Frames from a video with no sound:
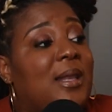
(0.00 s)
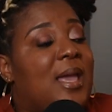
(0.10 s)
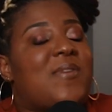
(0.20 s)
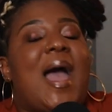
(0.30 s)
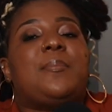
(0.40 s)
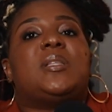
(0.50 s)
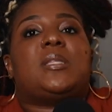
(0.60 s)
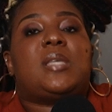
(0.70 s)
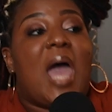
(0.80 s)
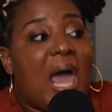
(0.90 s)
if I'm
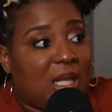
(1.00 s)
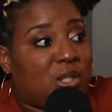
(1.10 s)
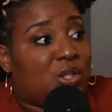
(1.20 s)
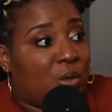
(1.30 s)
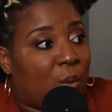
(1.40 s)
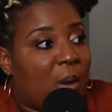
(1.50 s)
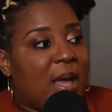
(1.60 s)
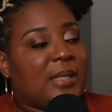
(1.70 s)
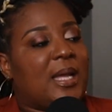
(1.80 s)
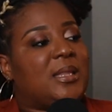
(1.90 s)
telling you
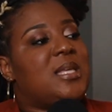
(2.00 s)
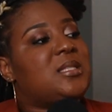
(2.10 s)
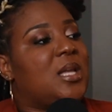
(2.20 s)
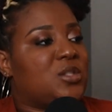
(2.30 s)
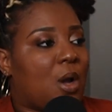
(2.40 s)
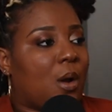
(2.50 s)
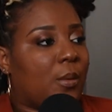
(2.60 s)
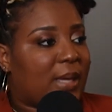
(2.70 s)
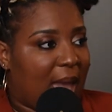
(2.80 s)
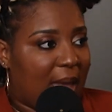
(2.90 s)
that these things are
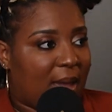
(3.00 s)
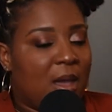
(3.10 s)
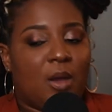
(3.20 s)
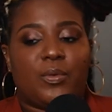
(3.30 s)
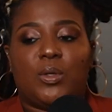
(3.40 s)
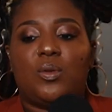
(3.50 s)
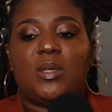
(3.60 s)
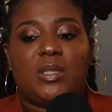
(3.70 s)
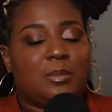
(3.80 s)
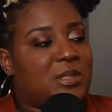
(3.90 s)
okay, for you to
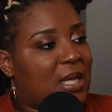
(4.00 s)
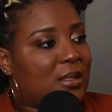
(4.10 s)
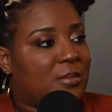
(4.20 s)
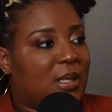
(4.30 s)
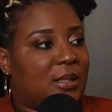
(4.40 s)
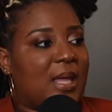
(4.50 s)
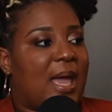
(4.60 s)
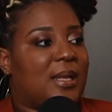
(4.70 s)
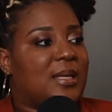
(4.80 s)
keep telling me that it's